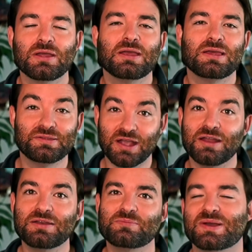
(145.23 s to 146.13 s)
is
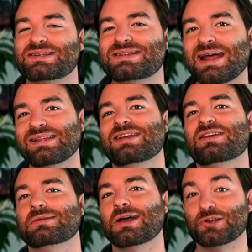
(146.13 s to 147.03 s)
done by telling
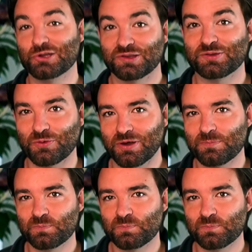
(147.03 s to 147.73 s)
a good story.